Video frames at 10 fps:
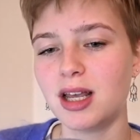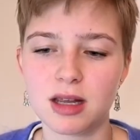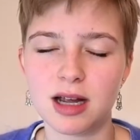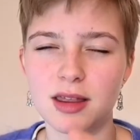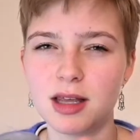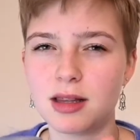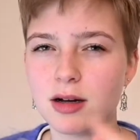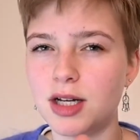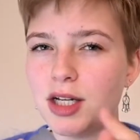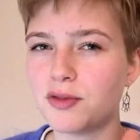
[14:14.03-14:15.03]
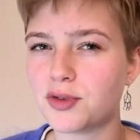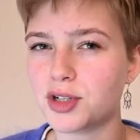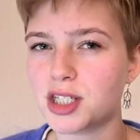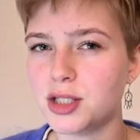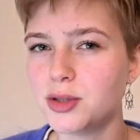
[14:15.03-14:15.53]
I think they're needed for the
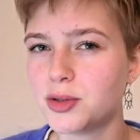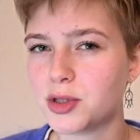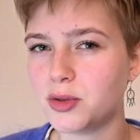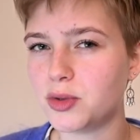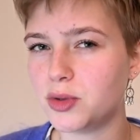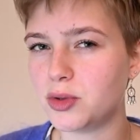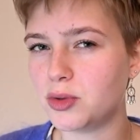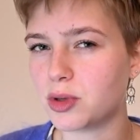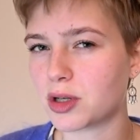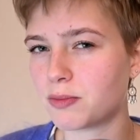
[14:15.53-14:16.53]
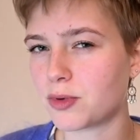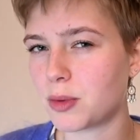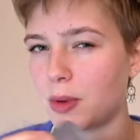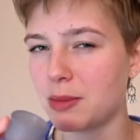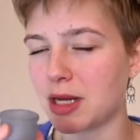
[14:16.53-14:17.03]
seal to work
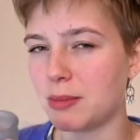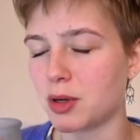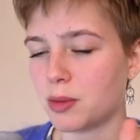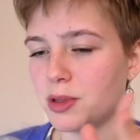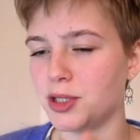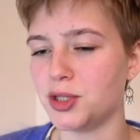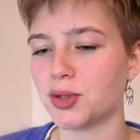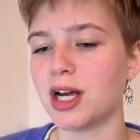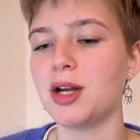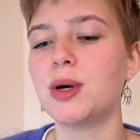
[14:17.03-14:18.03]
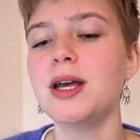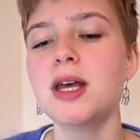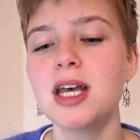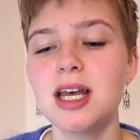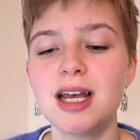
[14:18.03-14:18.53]
properly, but I'm not completely sure. Anyway,
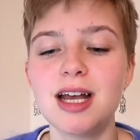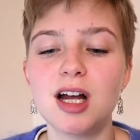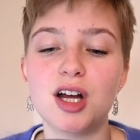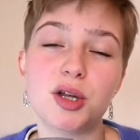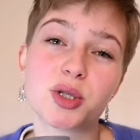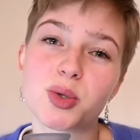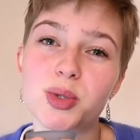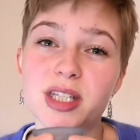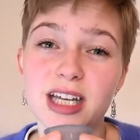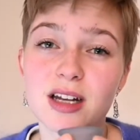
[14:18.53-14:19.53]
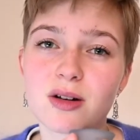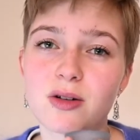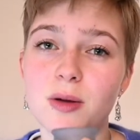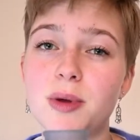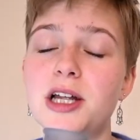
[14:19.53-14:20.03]
those holes can
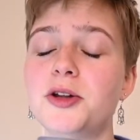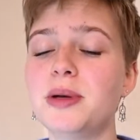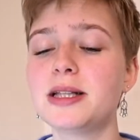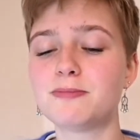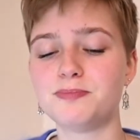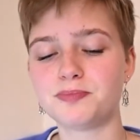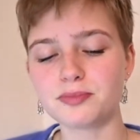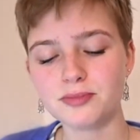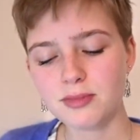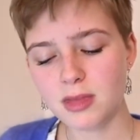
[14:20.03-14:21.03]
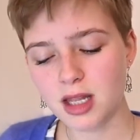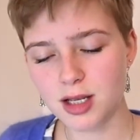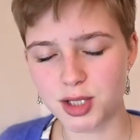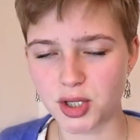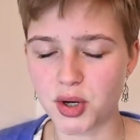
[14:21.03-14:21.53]
clog up a little bit.
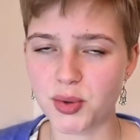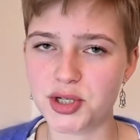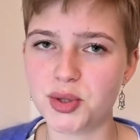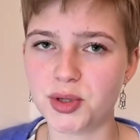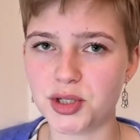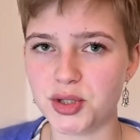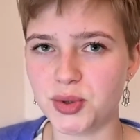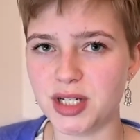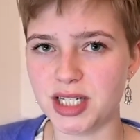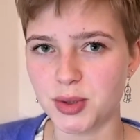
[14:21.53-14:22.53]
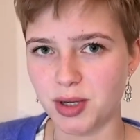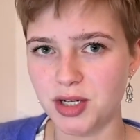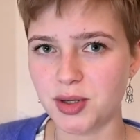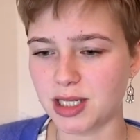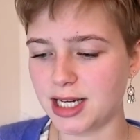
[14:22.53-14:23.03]
So what you want to do is, when
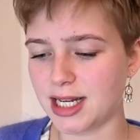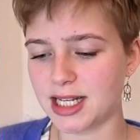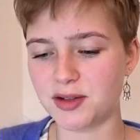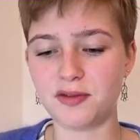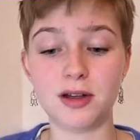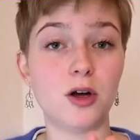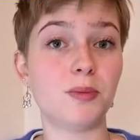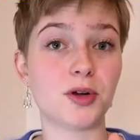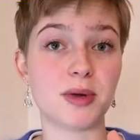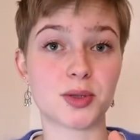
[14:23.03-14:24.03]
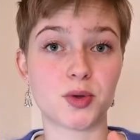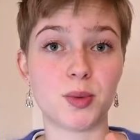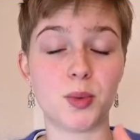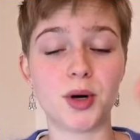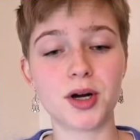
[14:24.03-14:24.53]
you're cleaning it, fill up your menstrual cup
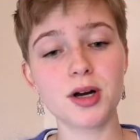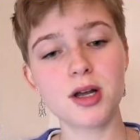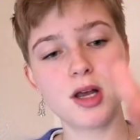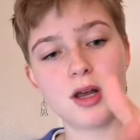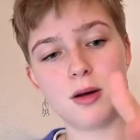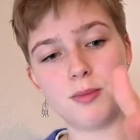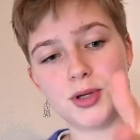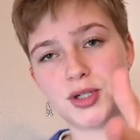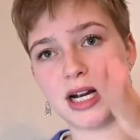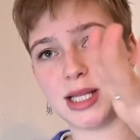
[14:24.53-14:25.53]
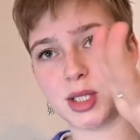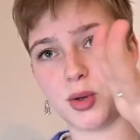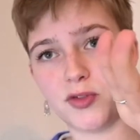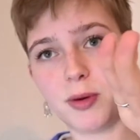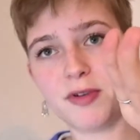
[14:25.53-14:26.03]
with water, put your hands
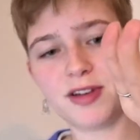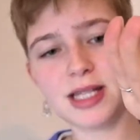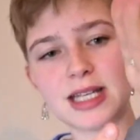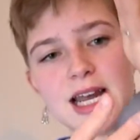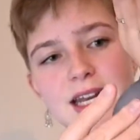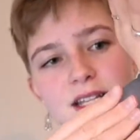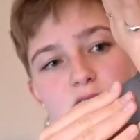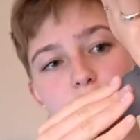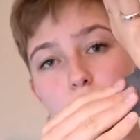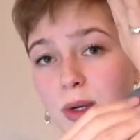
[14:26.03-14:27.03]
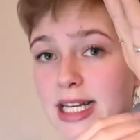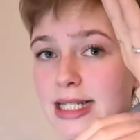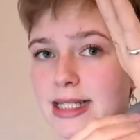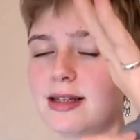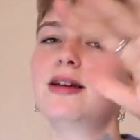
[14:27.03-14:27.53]
on top of it and then squeeze,